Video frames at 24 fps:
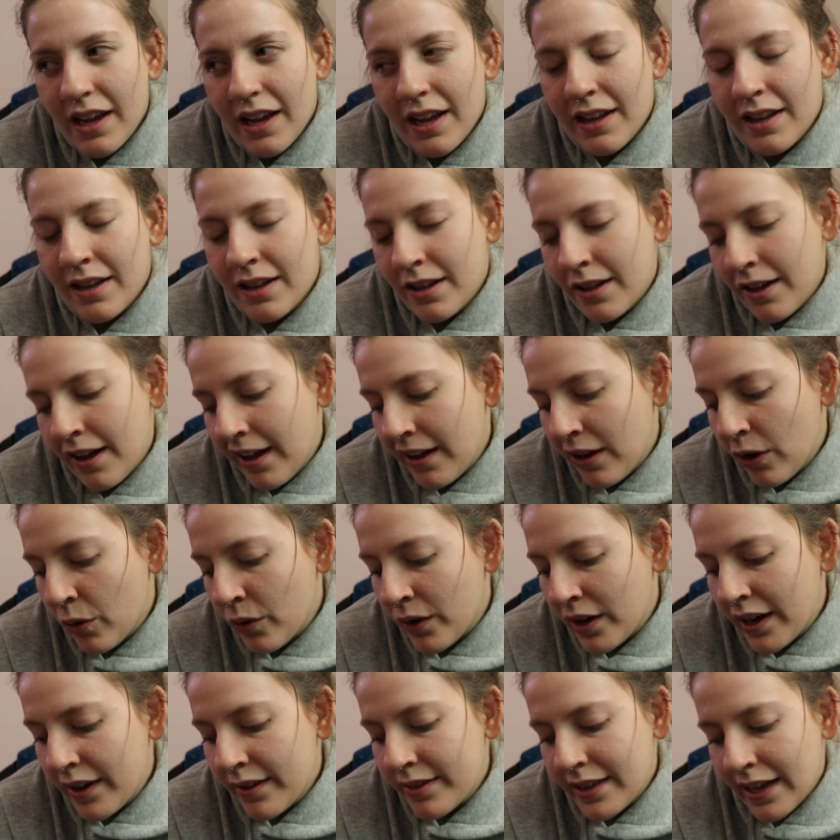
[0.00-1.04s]
It like,
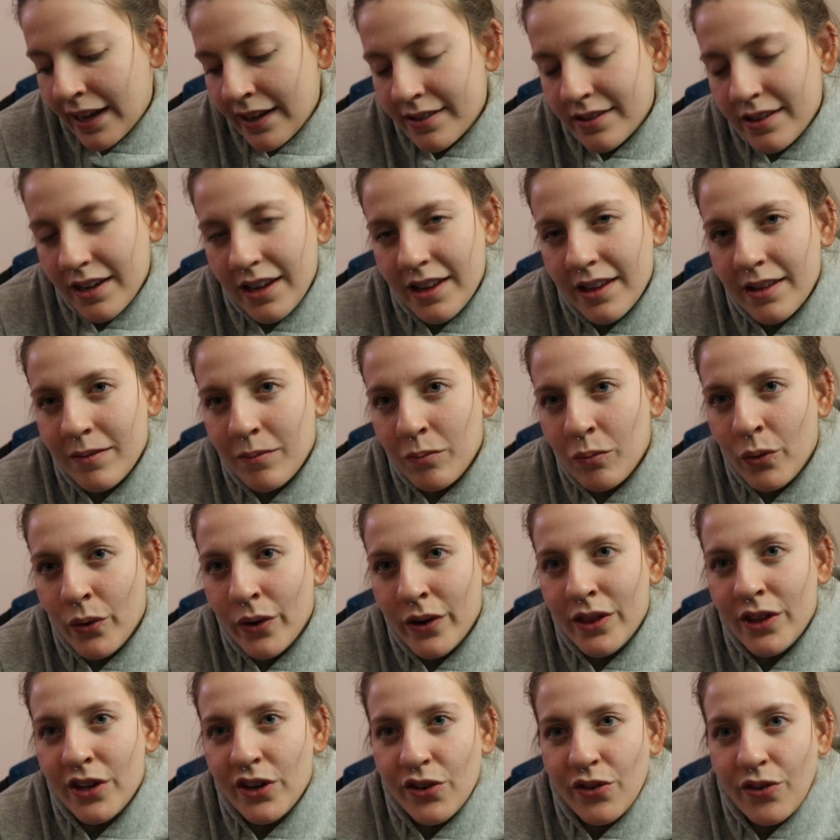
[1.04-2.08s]
or if that's like
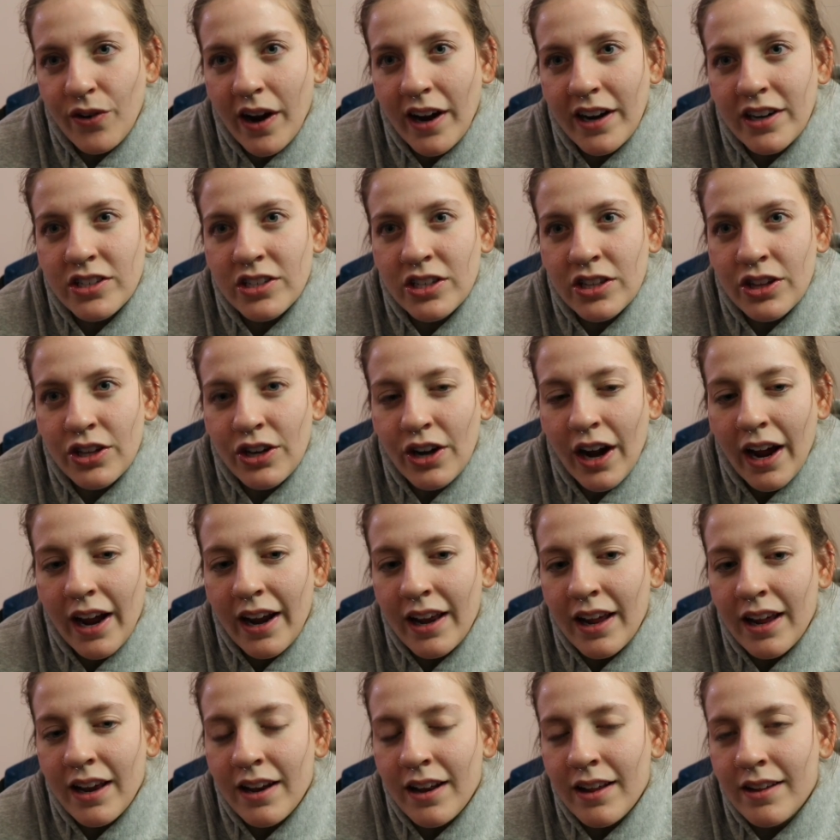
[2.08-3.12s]
more the direction they're
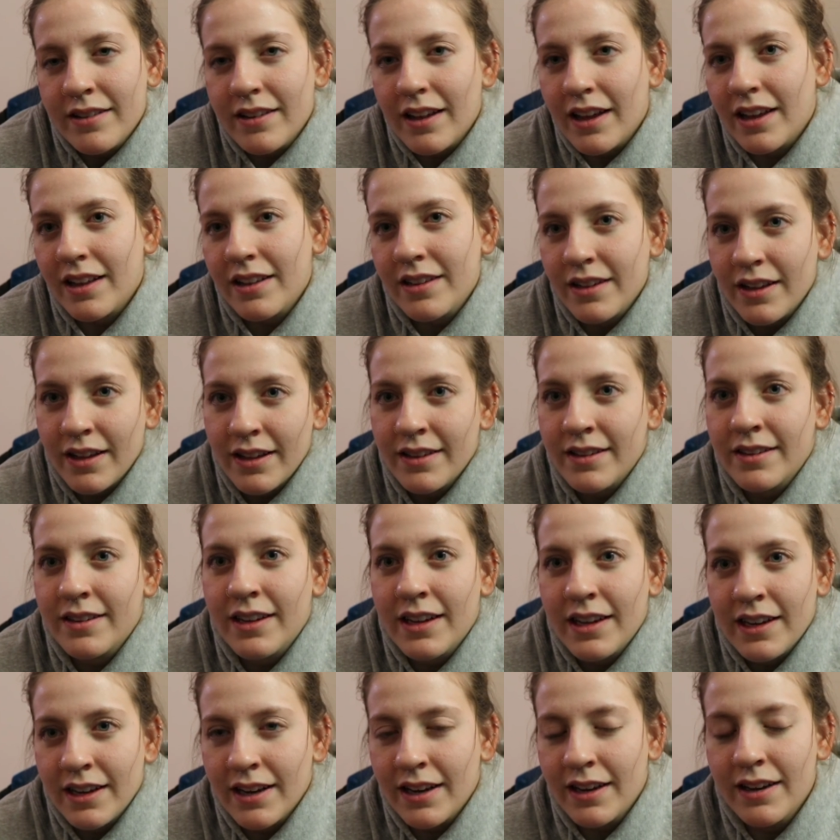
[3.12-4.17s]
heading is like
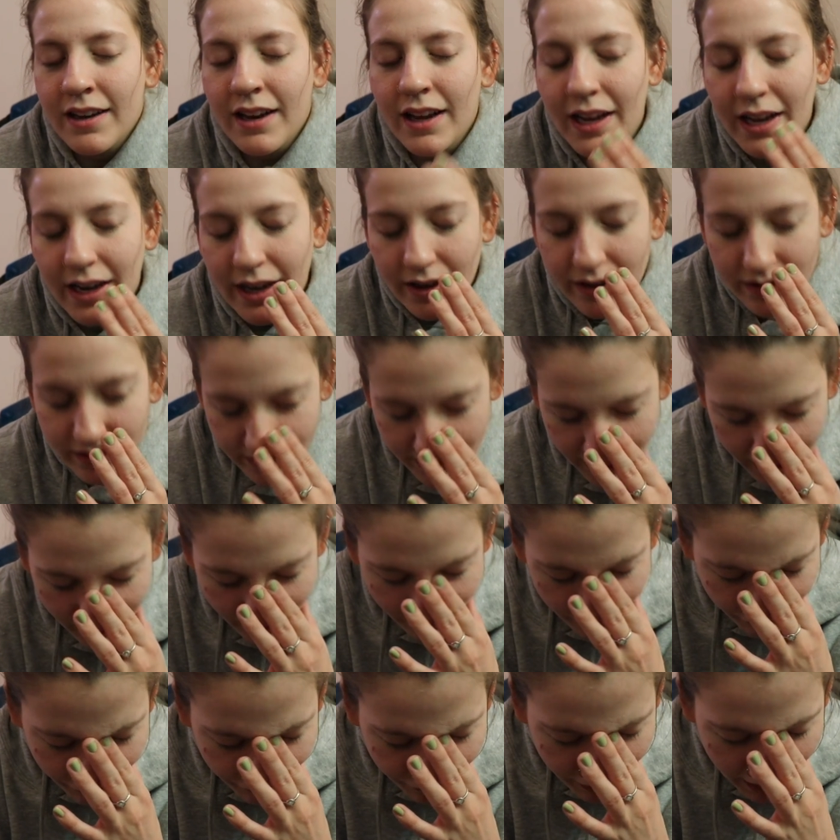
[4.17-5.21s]
cleansing and hair
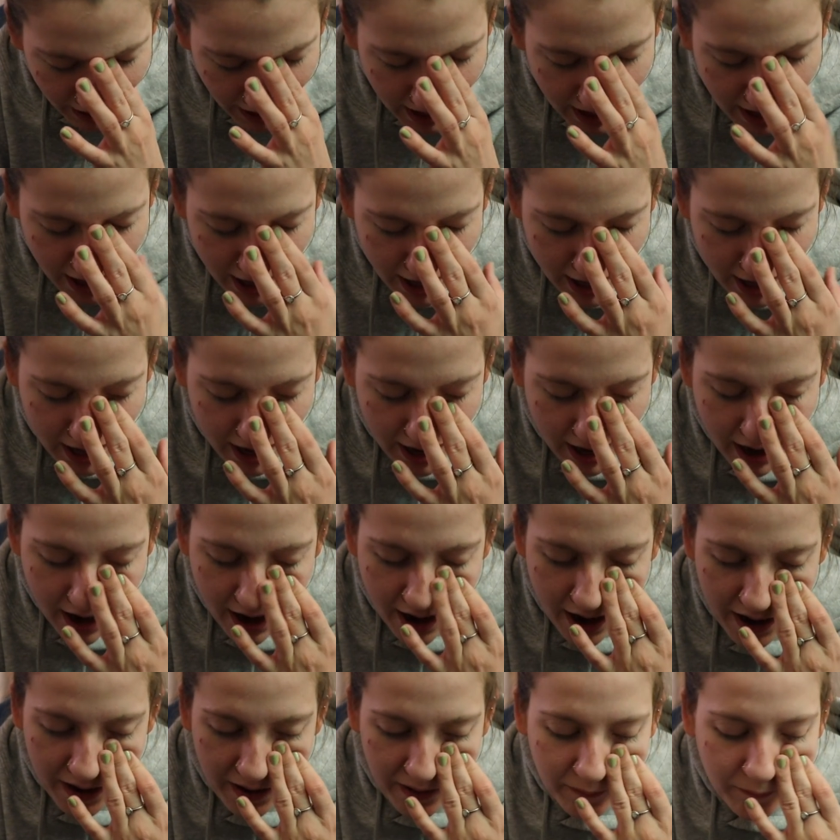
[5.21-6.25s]
stuff.
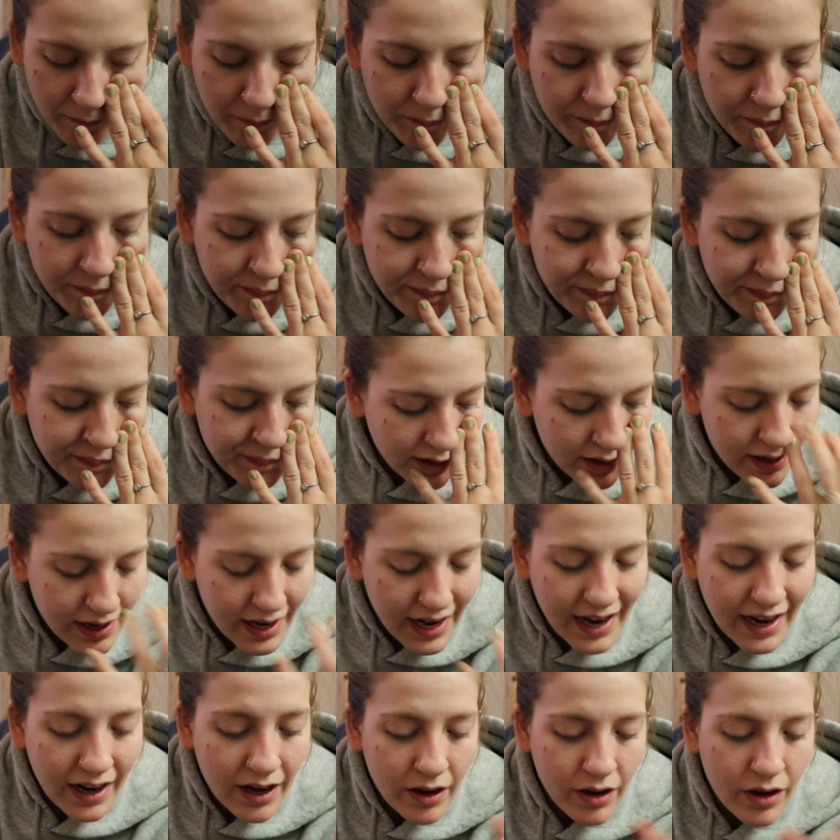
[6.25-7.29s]
I
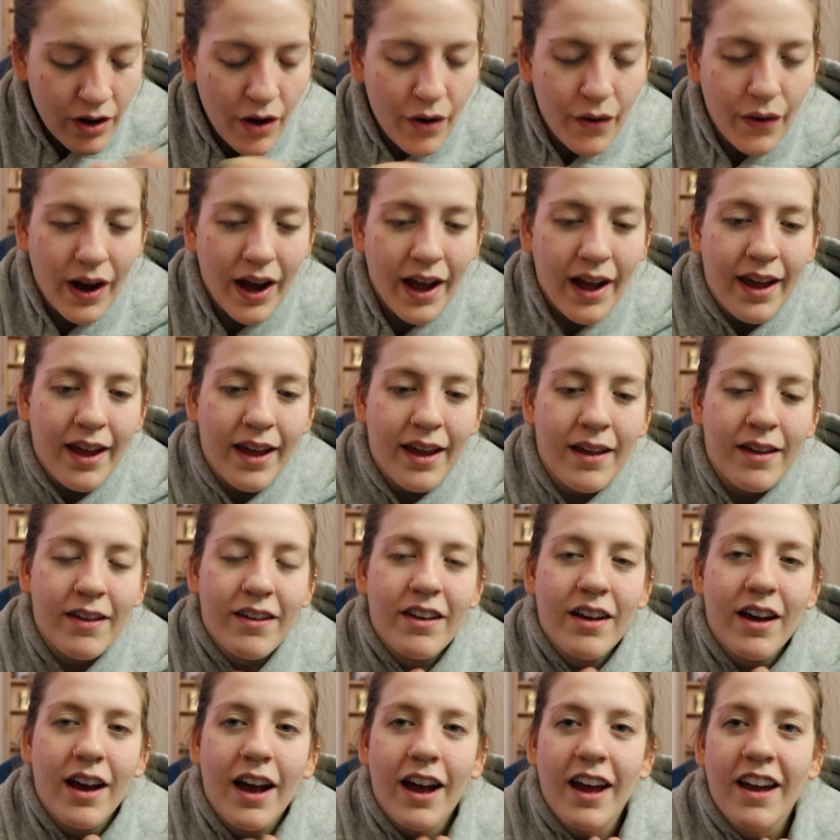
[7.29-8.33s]
don't know.
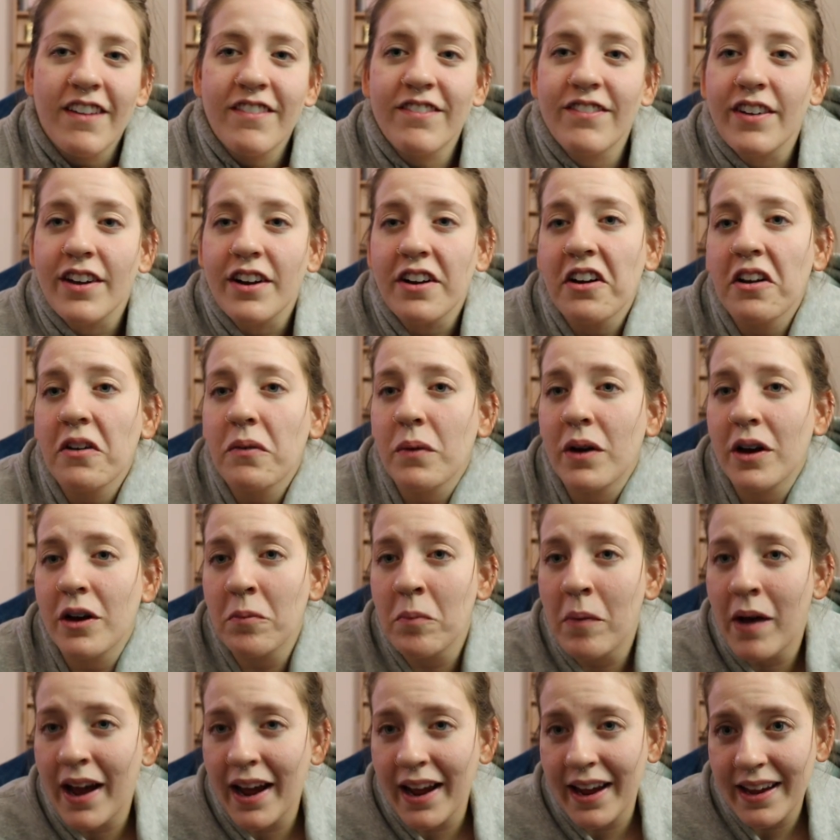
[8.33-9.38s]
I very well
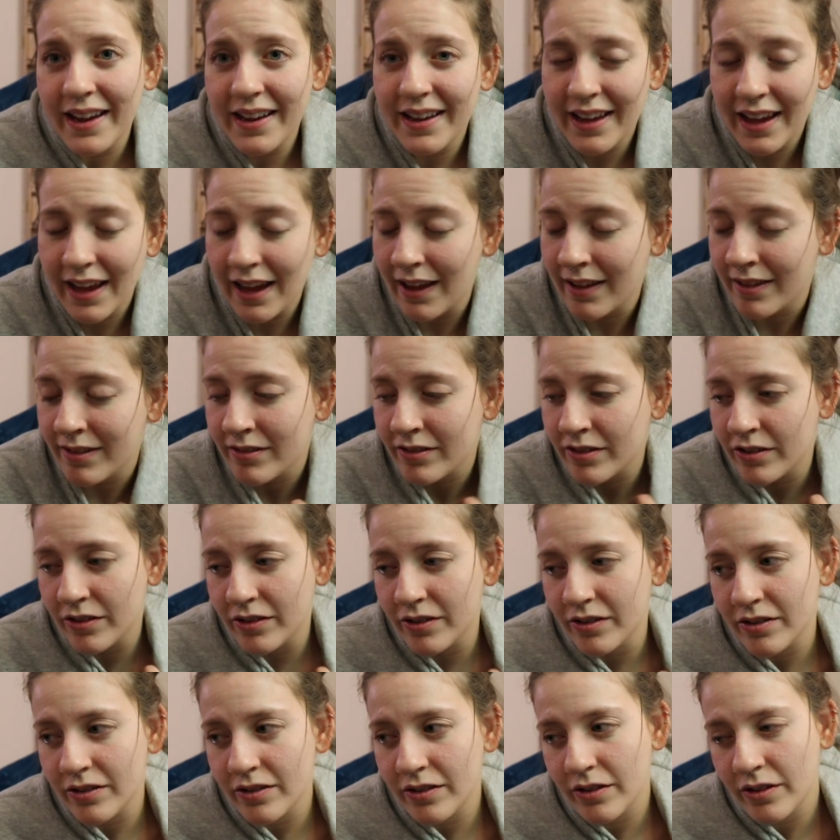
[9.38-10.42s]
might
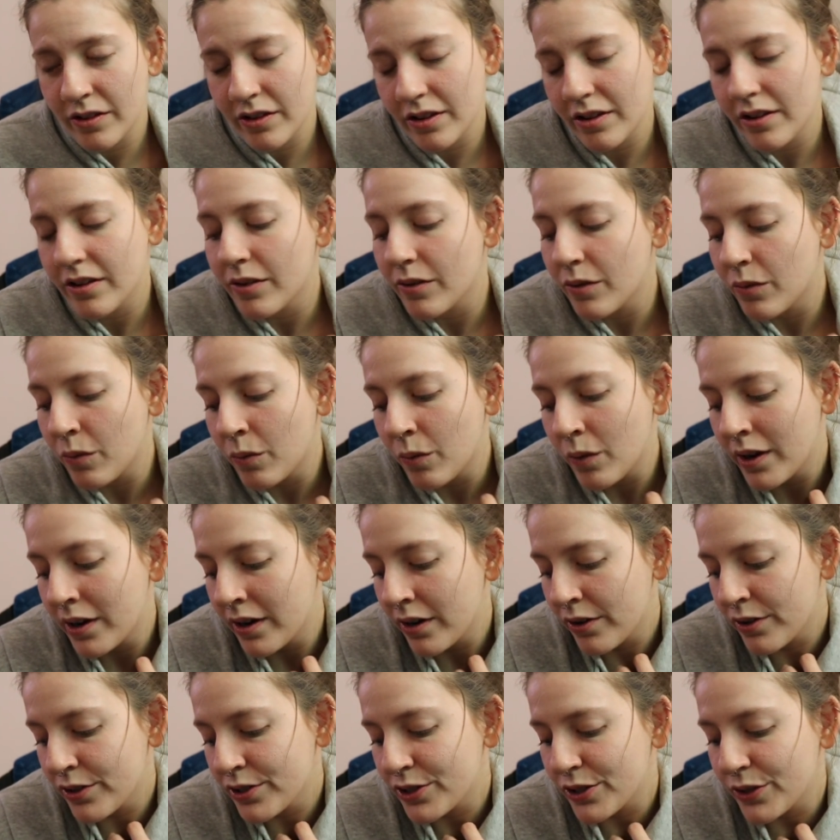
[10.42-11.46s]
cancel 1
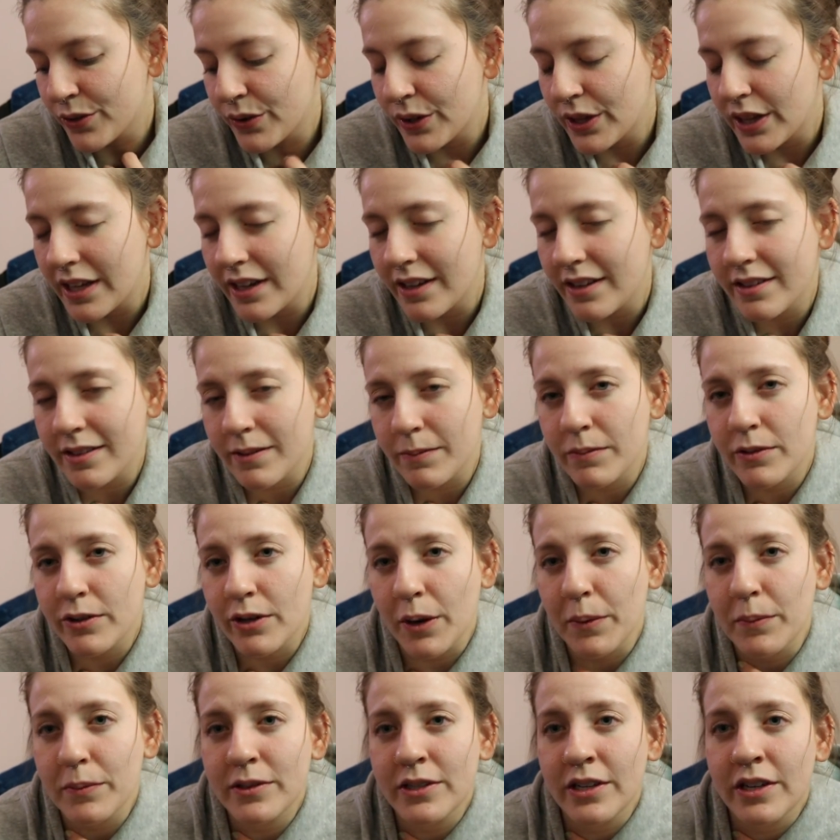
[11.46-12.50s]
or 2 of these
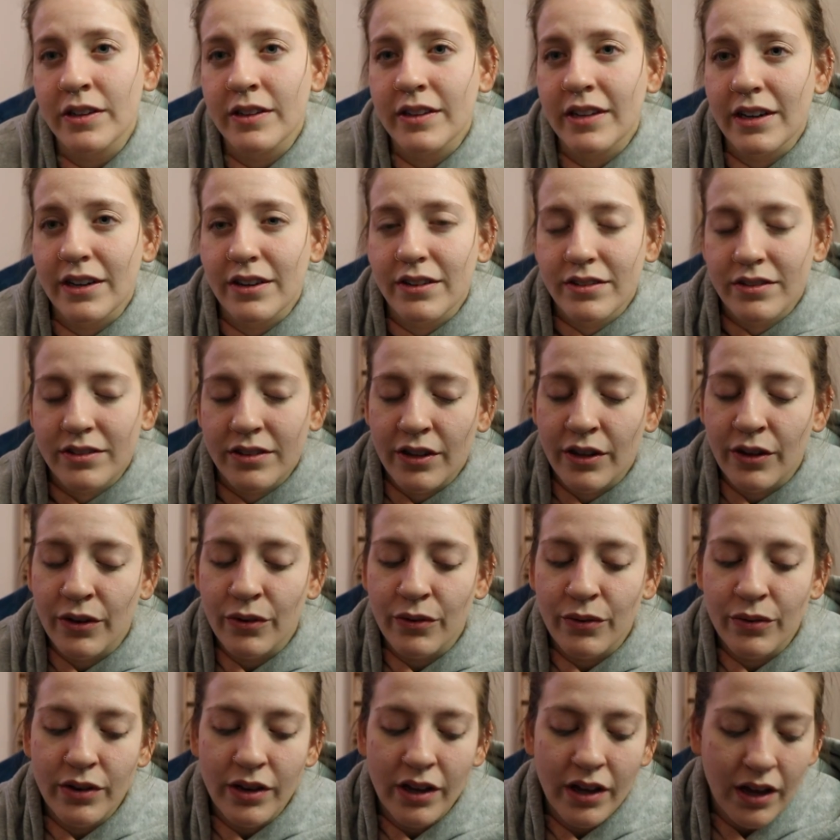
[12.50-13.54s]
subscriptions here
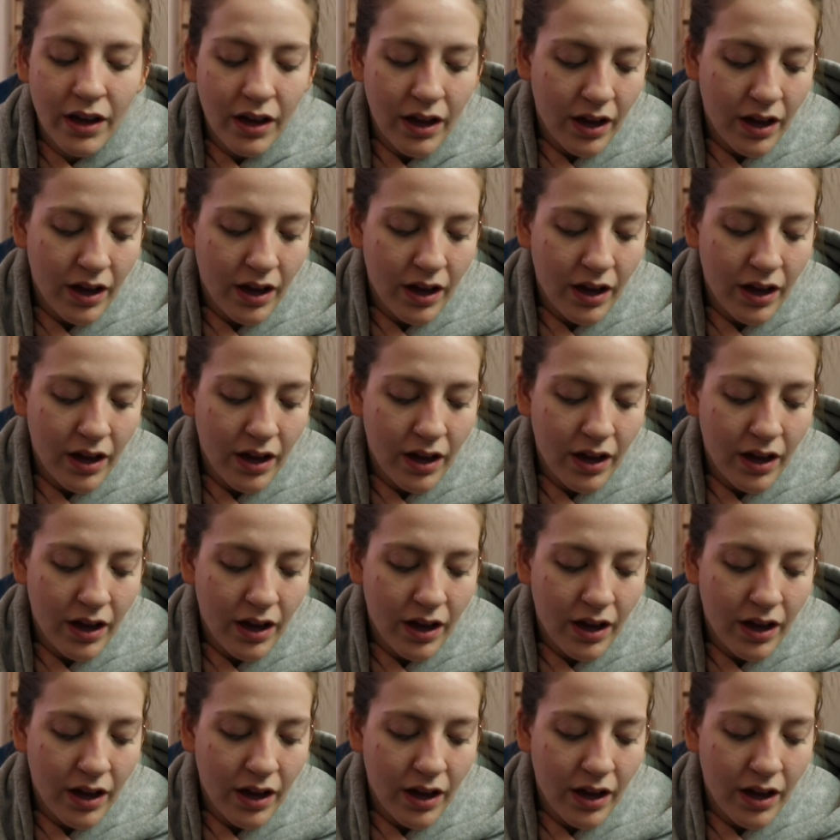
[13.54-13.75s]
soon.